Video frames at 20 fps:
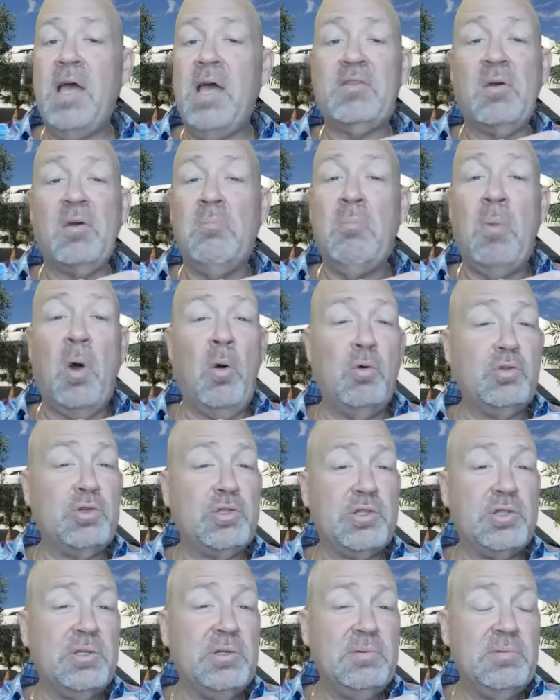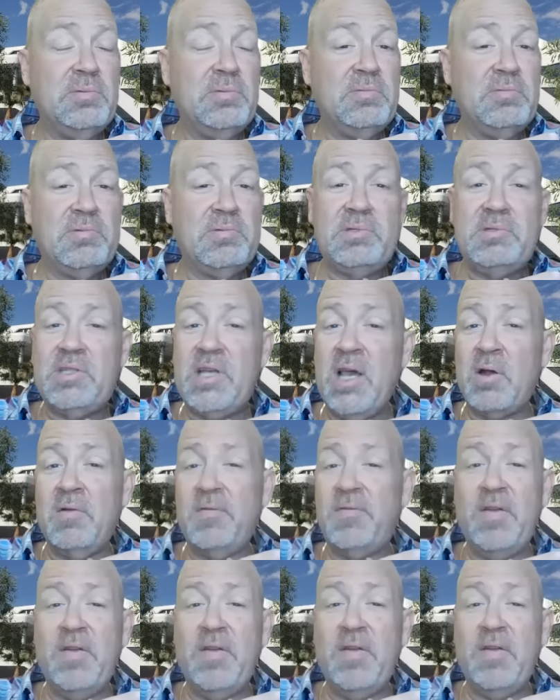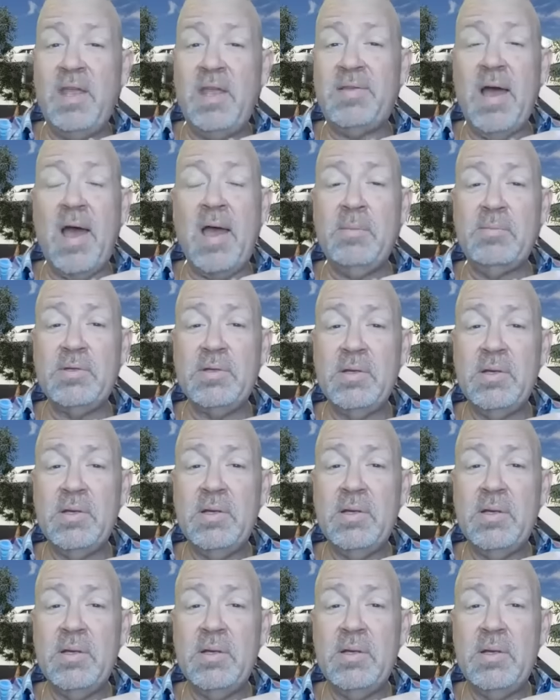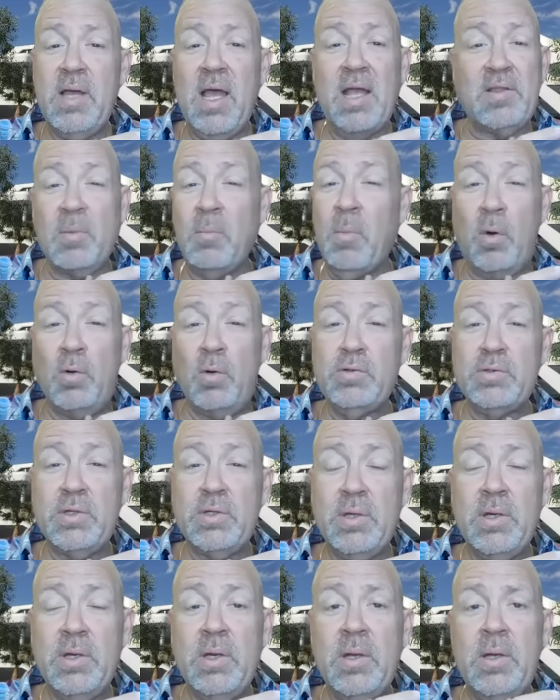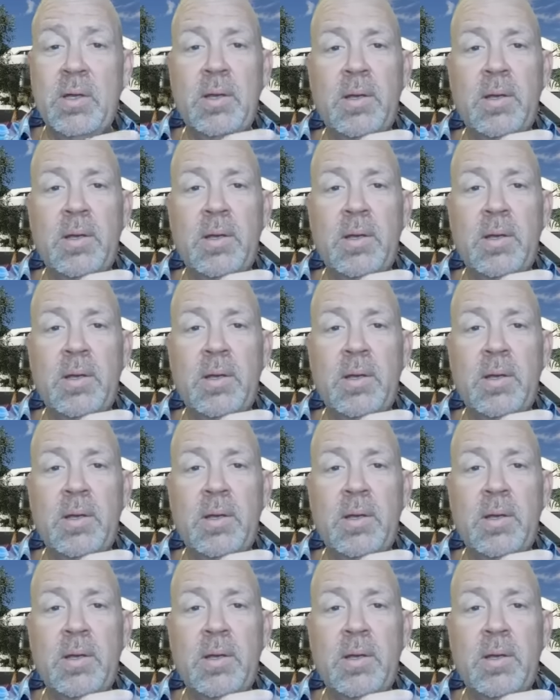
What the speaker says: at the most 10 or 15 times at the most.